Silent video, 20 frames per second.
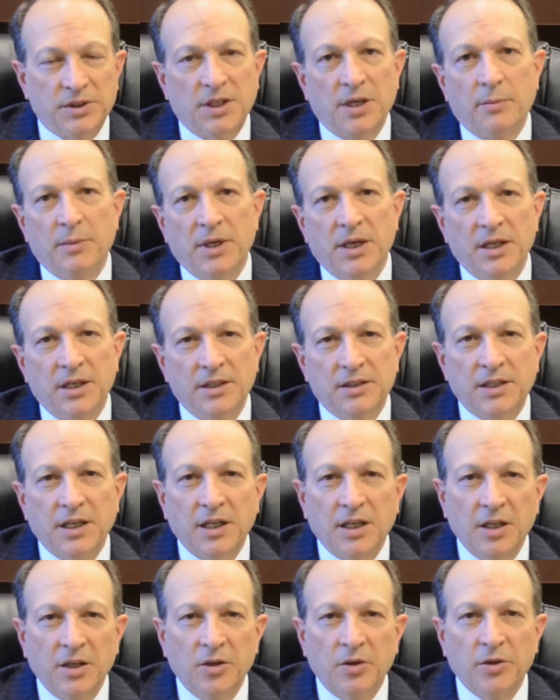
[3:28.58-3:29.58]
coming in and
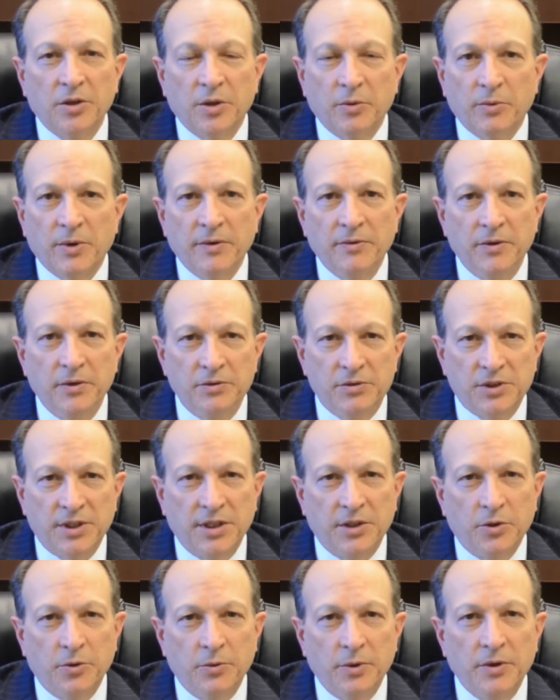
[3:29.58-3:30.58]
taking a look at revenue
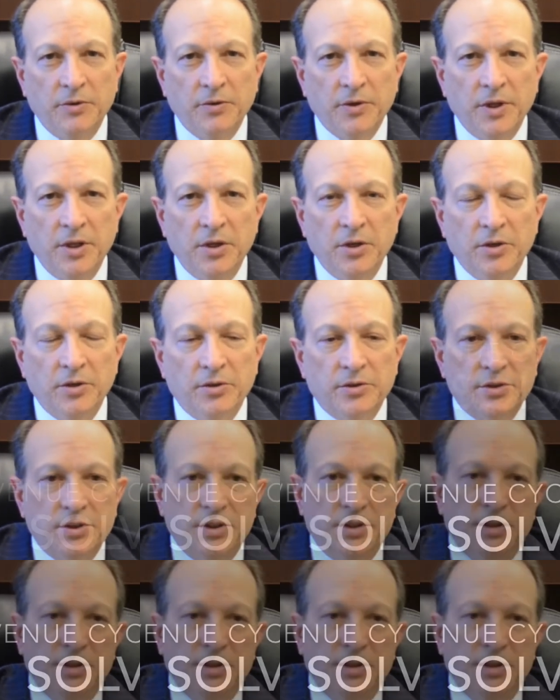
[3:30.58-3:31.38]
cycle over the years.